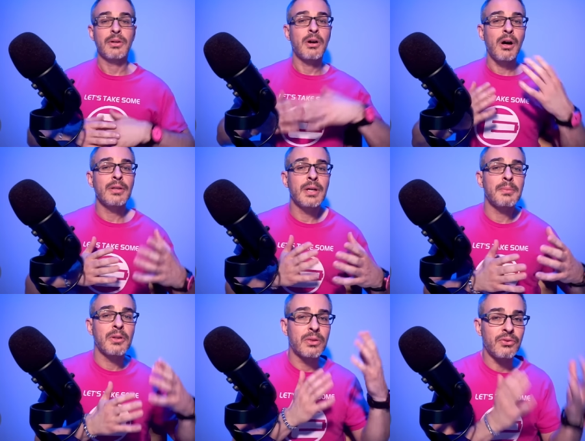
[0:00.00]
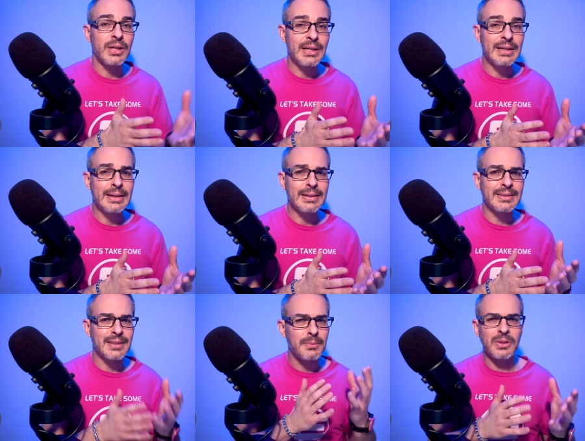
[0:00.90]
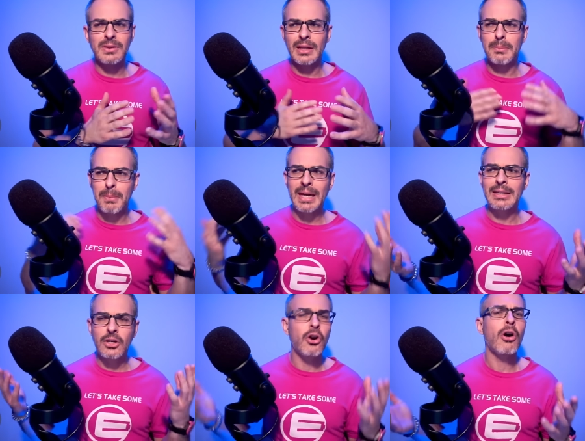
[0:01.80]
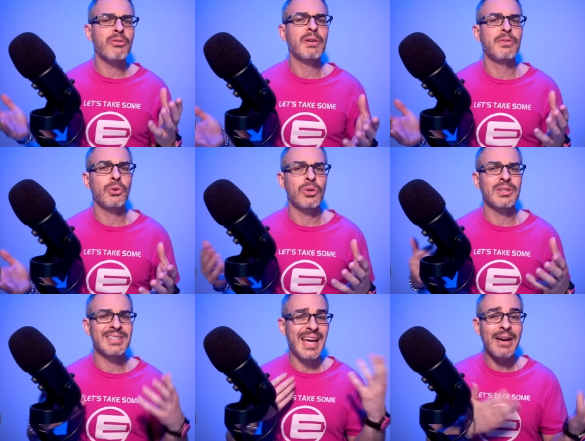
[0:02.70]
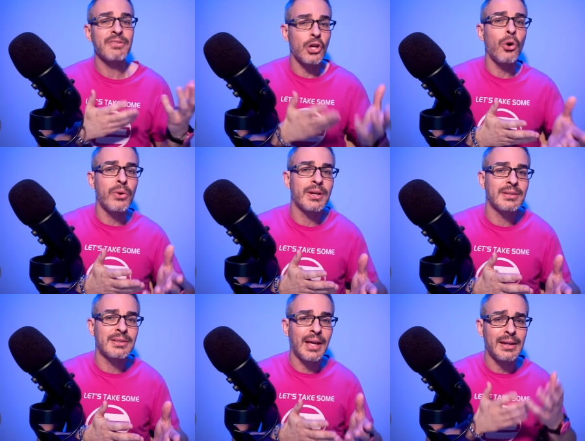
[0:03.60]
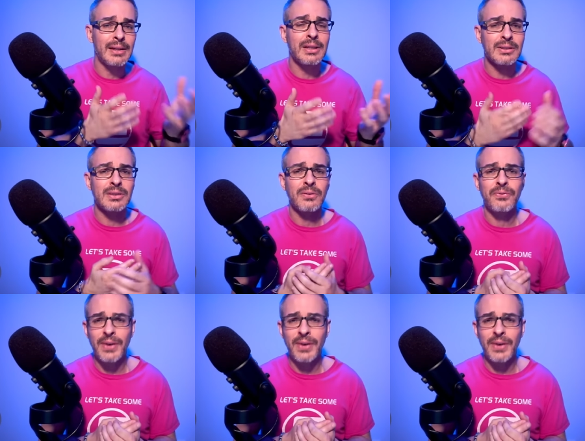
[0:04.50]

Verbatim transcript: The con number three is something that many car reviewers have noticed, and it is the